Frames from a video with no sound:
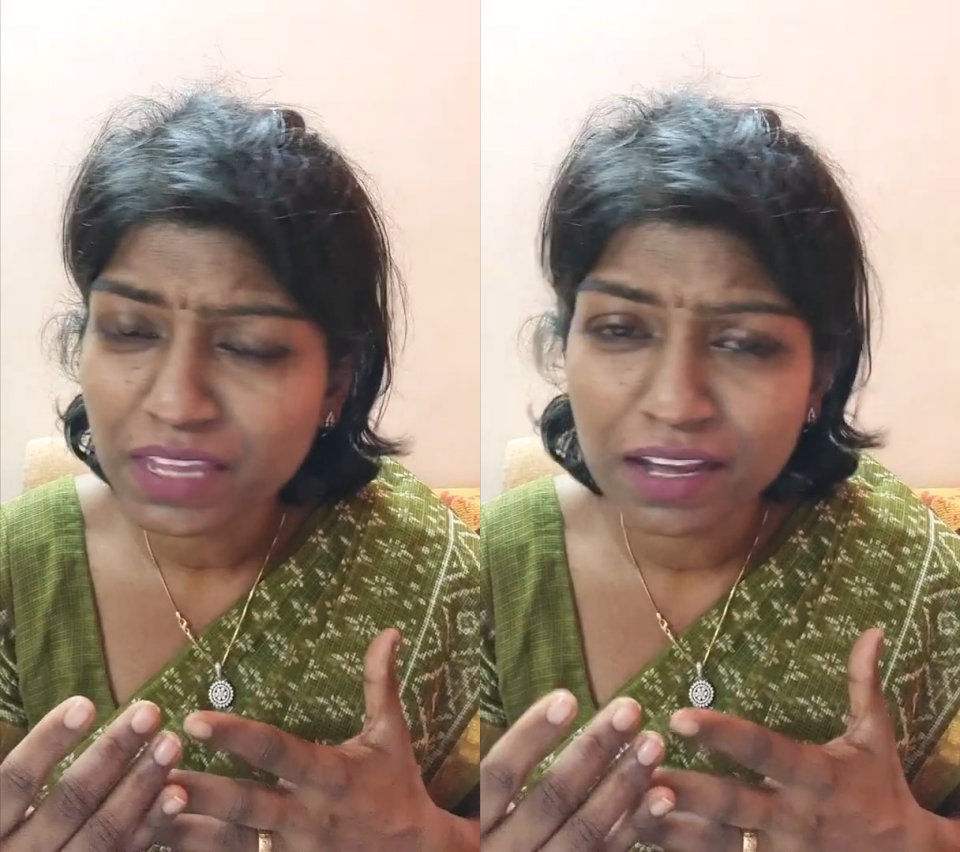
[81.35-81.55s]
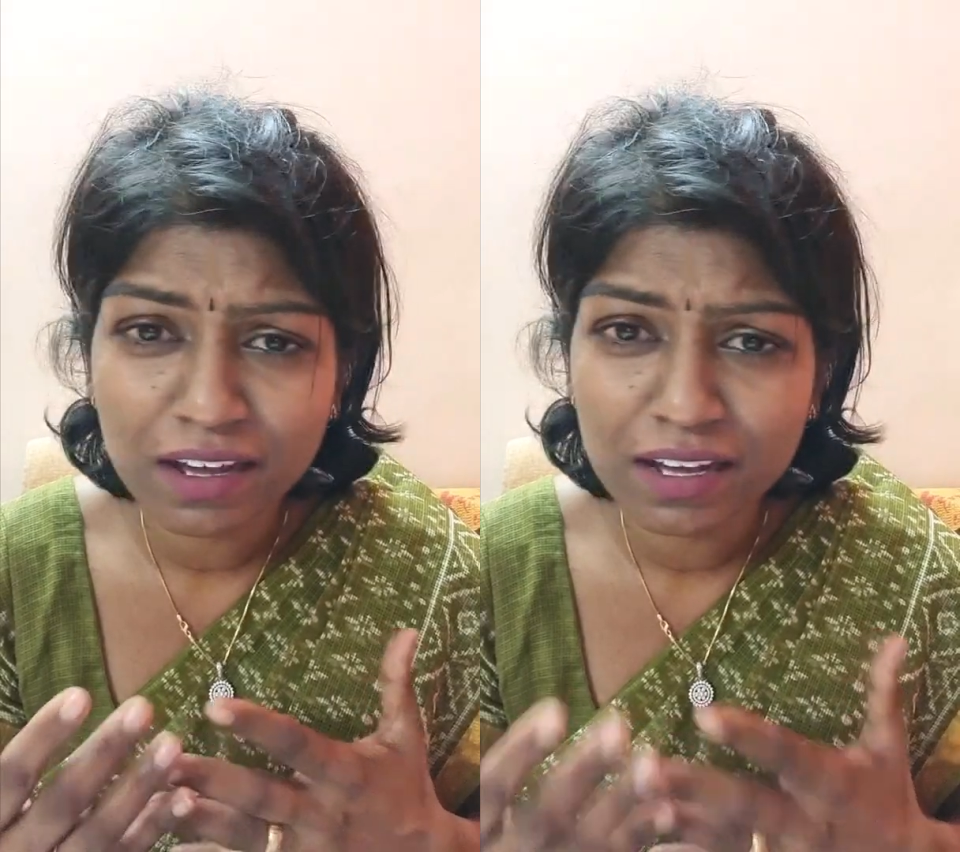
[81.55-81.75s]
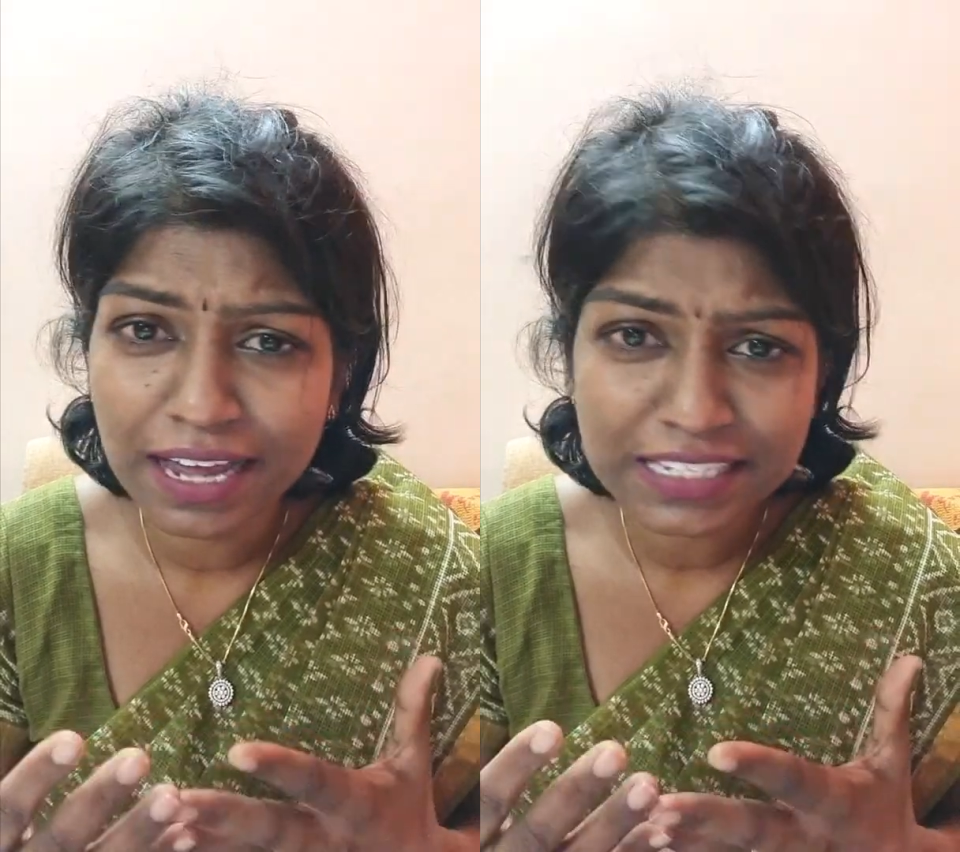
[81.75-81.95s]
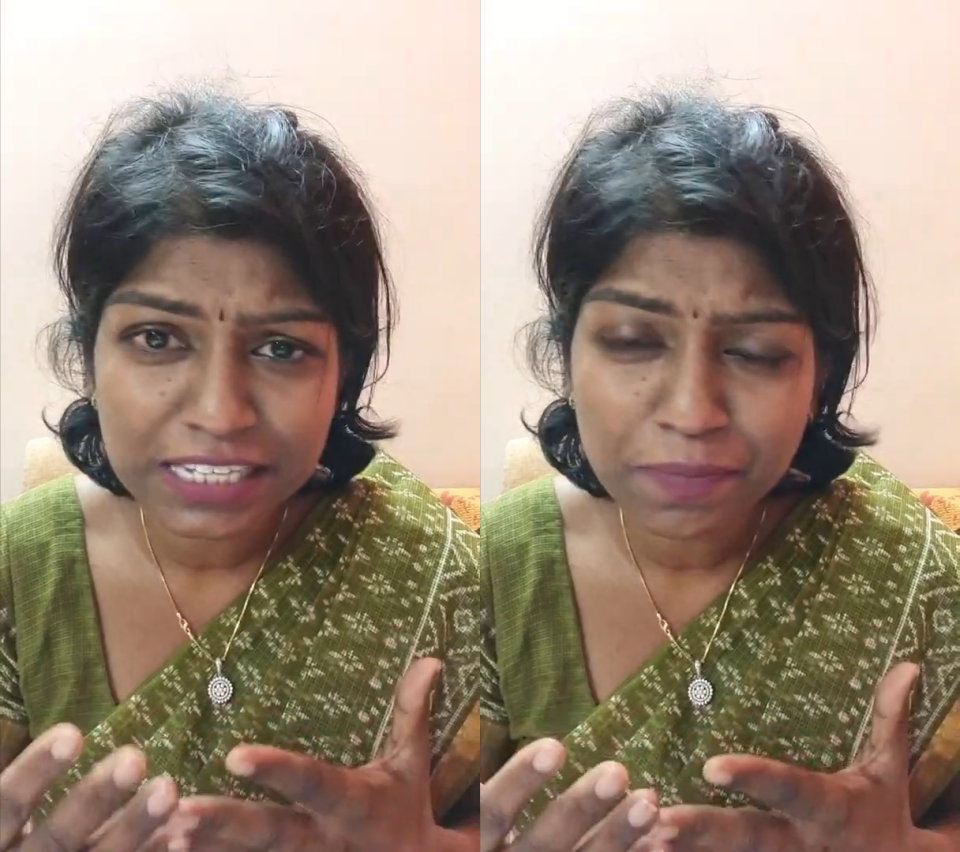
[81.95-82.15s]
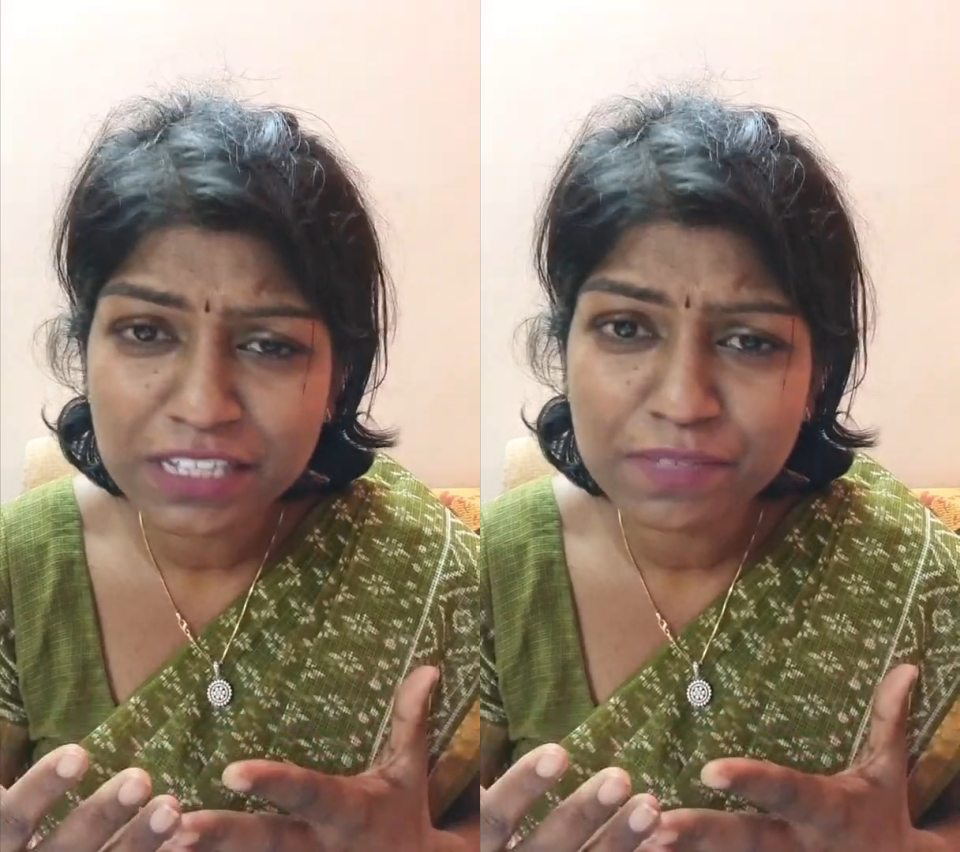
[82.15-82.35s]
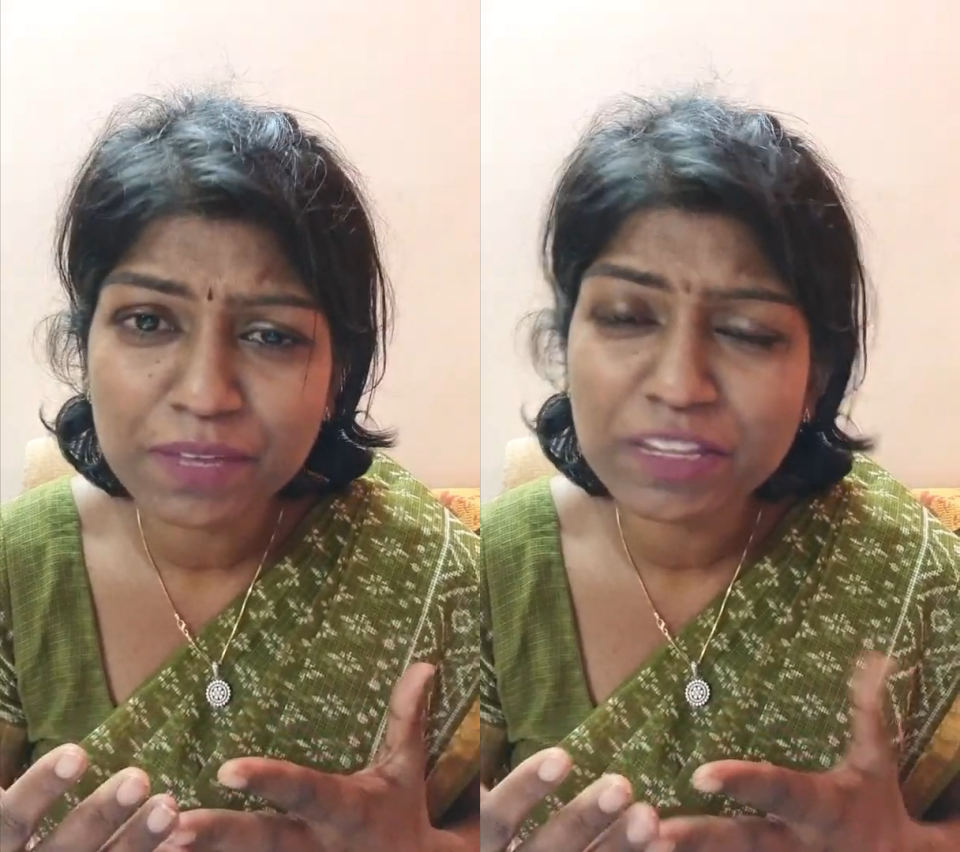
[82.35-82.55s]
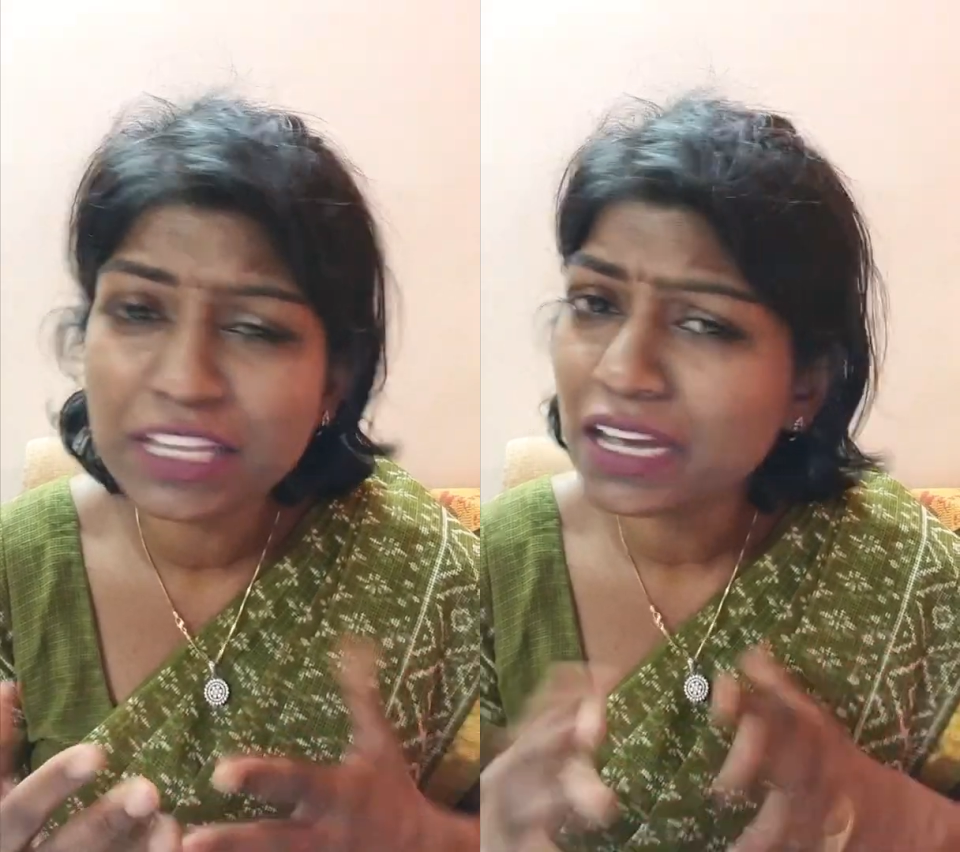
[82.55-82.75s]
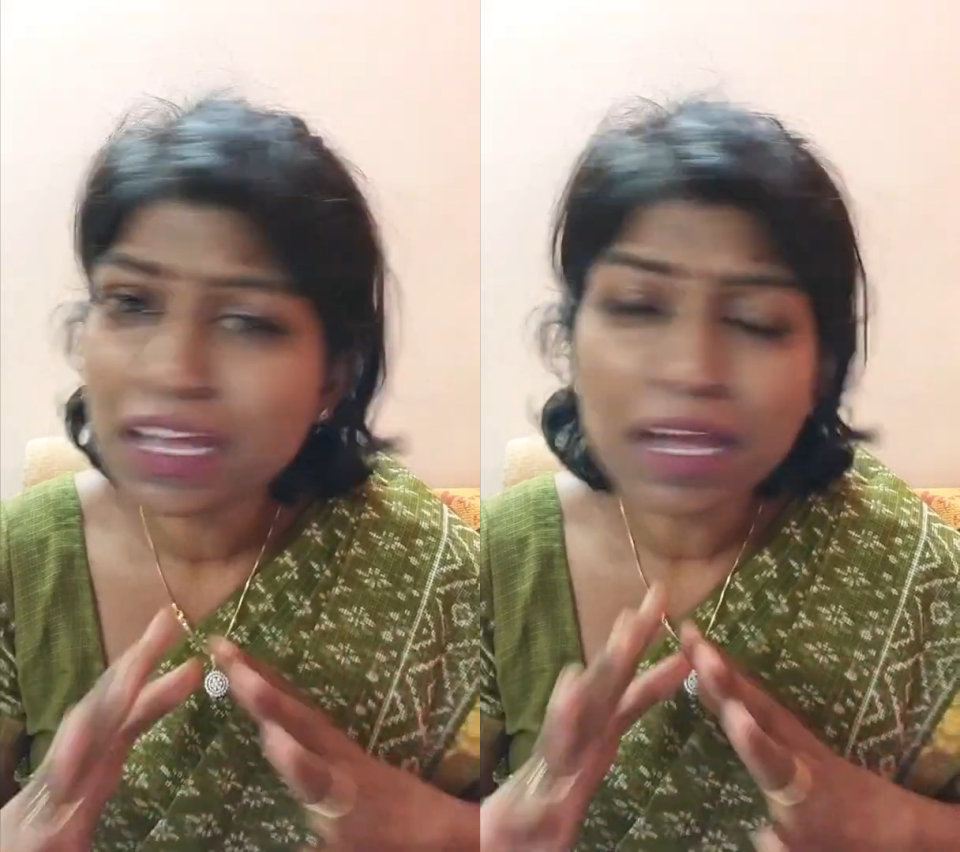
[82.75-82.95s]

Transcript: uh, SNPs may be there,